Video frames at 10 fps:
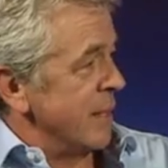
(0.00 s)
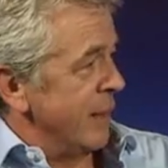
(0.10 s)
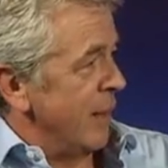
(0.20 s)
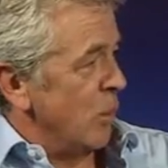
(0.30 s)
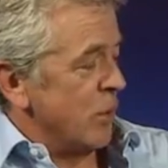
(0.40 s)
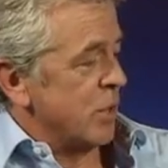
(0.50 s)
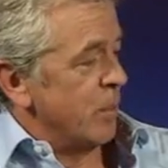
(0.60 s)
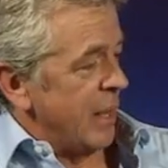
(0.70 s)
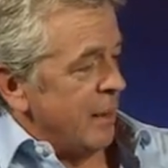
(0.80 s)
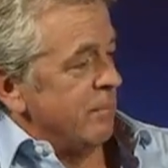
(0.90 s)
They want to
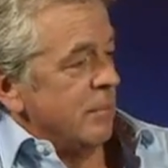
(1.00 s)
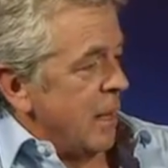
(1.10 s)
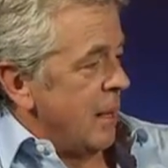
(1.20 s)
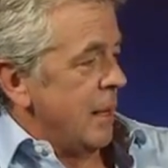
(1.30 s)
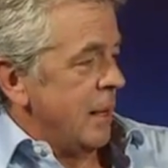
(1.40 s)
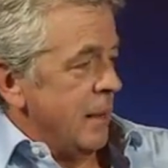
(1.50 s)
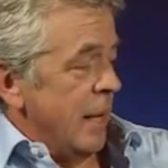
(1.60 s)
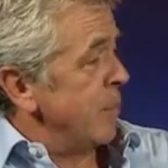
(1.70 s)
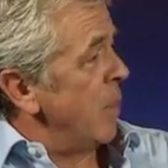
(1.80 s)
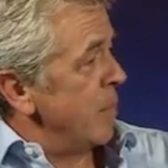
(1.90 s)
be
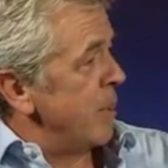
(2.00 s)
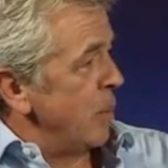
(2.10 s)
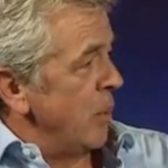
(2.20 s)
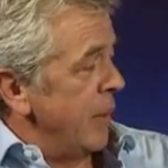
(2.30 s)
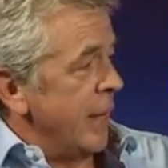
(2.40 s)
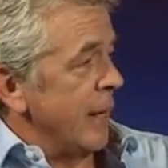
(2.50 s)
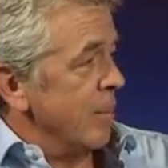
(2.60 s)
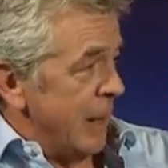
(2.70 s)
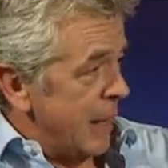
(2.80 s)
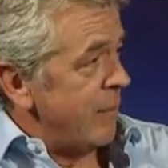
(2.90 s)
led by people that they can
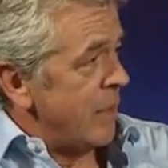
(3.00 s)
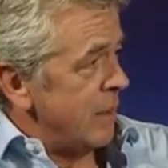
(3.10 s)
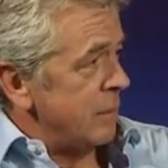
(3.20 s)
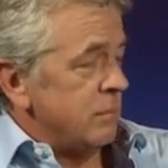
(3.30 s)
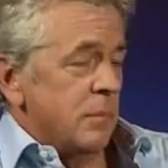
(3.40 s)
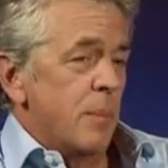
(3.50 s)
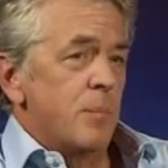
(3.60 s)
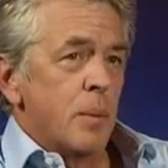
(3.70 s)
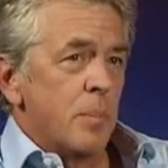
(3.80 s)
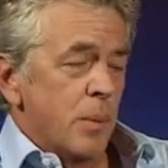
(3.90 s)
believe in, led
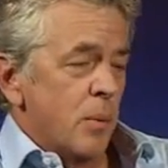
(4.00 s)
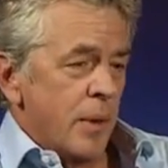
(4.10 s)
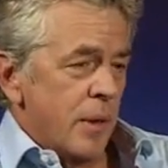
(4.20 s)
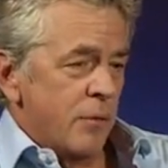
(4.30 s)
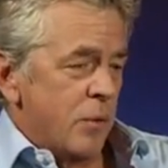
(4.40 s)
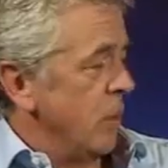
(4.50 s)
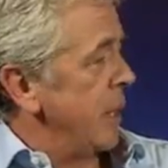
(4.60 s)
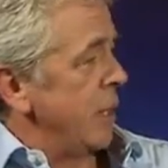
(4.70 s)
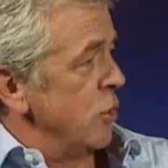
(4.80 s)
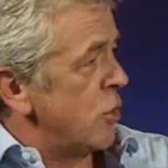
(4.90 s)
by people that they feel they
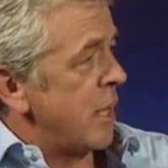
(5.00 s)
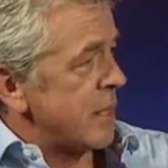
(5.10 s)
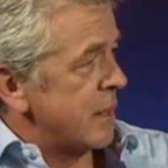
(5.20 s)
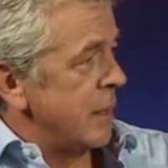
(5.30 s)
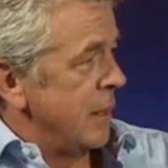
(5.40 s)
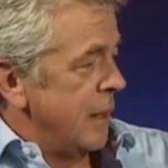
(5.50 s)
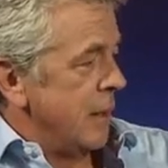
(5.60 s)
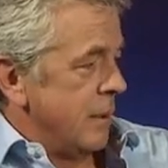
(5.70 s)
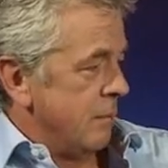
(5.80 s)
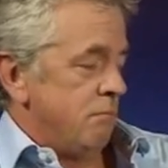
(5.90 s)
can trust,
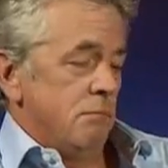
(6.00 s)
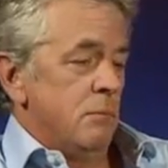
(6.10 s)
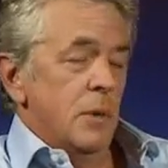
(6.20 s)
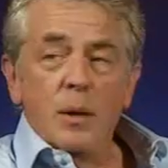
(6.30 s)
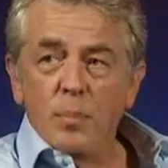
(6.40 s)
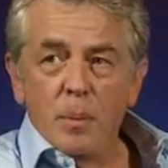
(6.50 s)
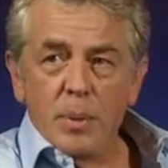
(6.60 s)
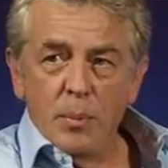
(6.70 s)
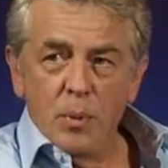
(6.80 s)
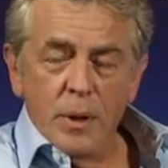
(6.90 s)
led by
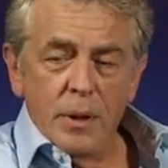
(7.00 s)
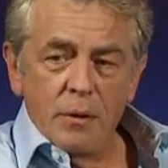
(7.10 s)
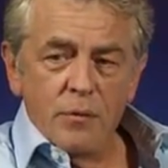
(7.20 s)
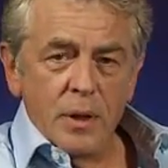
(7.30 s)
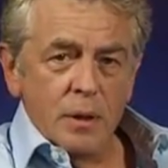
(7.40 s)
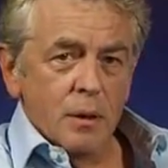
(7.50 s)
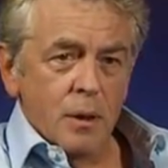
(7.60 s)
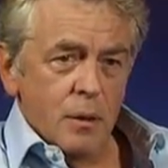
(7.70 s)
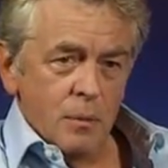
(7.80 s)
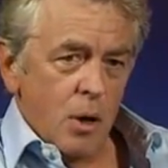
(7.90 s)
people that they feel
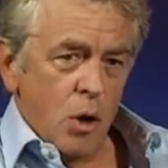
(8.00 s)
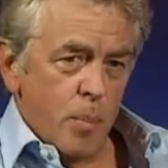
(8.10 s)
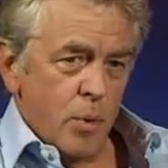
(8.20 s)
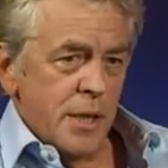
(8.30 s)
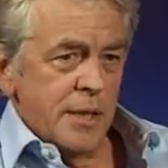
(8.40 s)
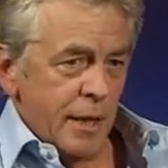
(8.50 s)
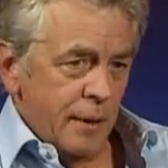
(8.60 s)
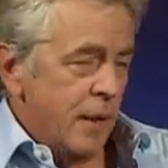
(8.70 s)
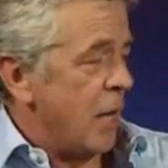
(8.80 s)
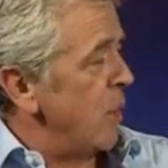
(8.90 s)
are operating in
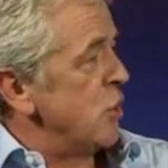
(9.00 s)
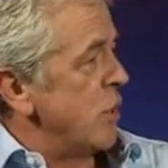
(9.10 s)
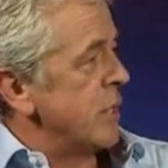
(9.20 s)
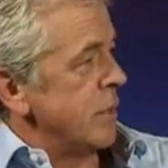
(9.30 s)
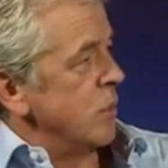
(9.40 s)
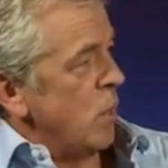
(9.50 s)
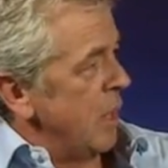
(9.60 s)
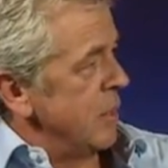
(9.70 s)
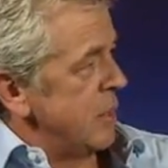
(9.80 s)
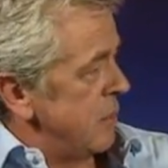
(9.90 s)
their interests as well
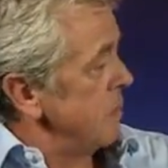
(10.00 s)
as